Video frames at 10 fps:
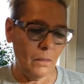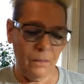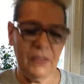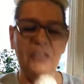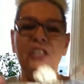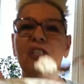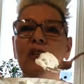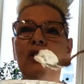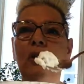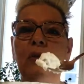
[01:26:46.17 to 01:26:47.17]
This
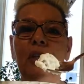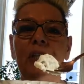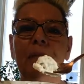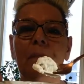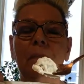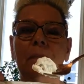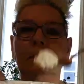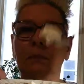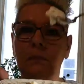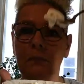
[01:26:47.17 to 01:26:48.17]
is so good.
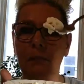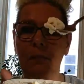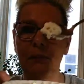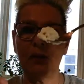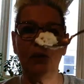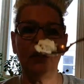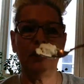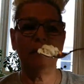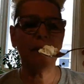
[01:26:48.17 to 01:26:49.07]
So good.